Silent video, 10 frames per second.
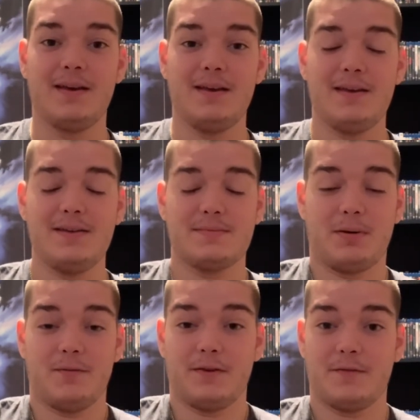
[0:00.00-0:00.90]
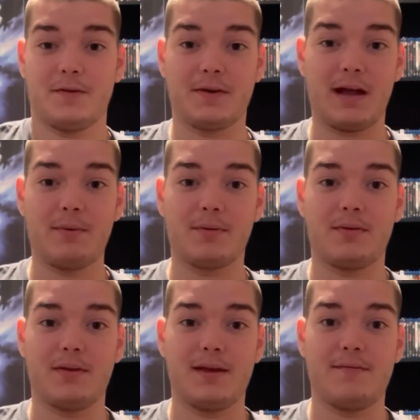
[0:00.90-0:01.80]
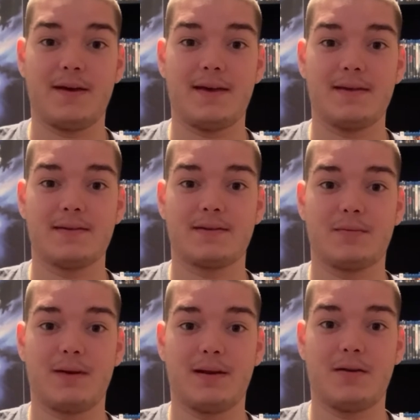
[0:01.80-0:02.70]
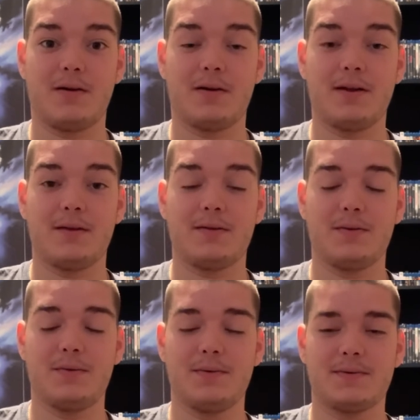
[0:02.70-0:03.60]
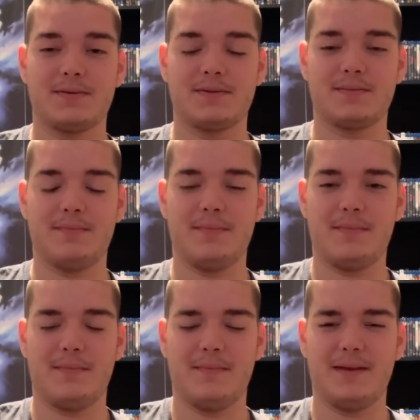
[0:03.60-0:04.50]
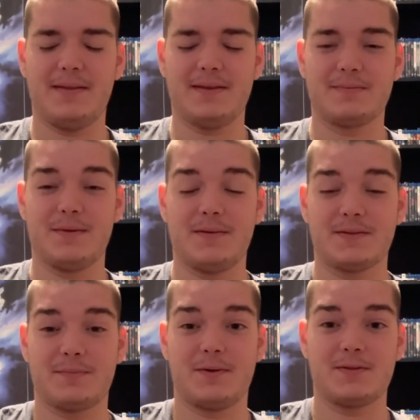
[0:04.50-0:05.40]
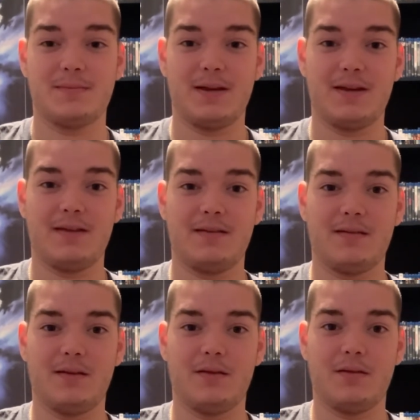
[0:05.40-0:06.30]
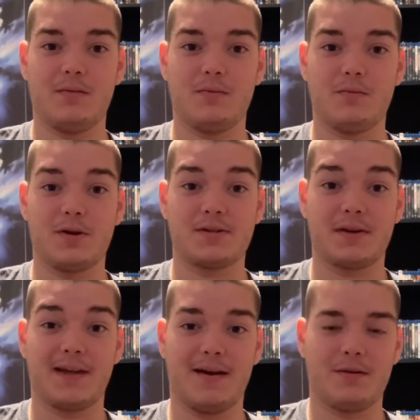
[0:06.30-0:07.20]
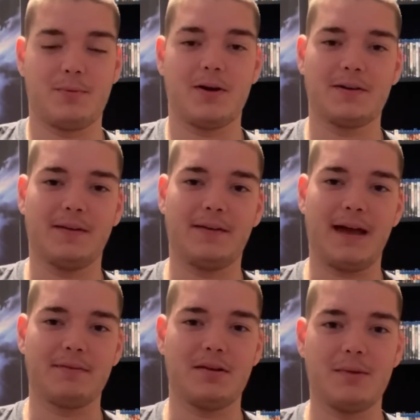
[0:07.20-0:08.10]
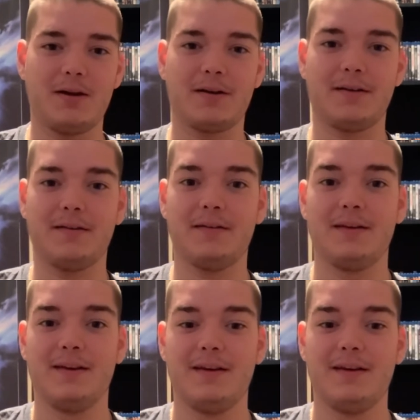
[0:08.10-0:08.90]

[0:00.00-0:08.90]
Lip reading: He's perfect for comic relief as the Red Guardian, who is, in this movie, supposed to be the Russian counterpart to Captain America.